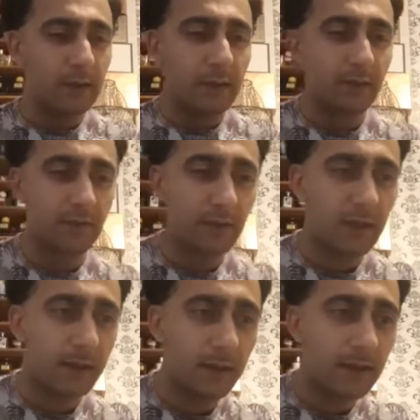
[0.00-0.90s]
nice
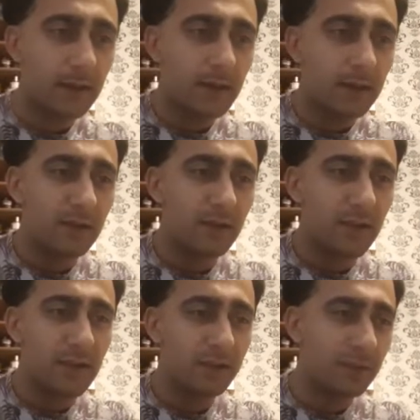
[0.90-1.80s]

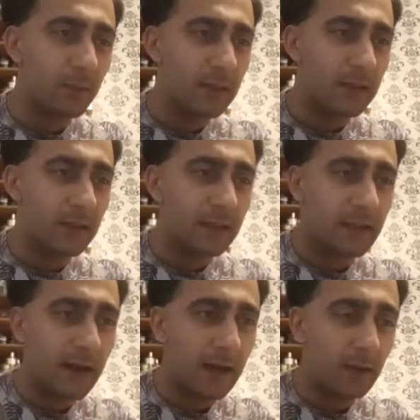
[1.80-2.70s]
jasmine and
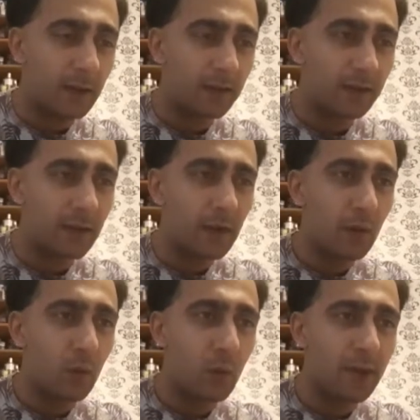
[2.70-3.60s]
iris,
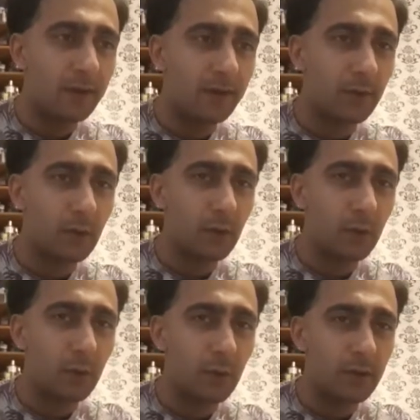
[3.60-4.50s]
white
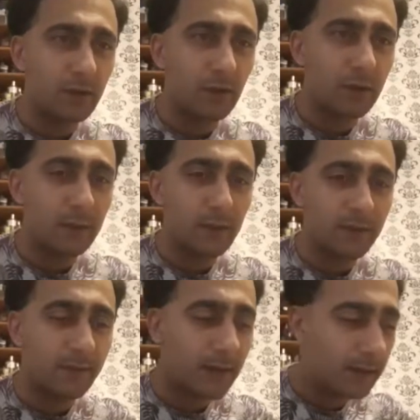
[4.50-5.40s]
floral with creamy
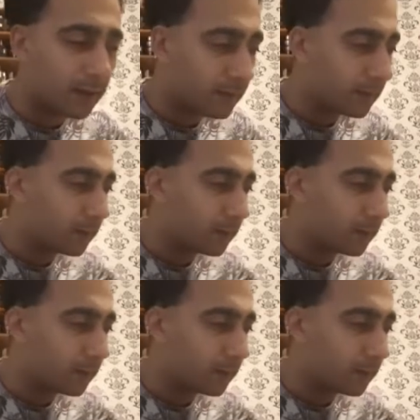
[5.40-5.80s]
violet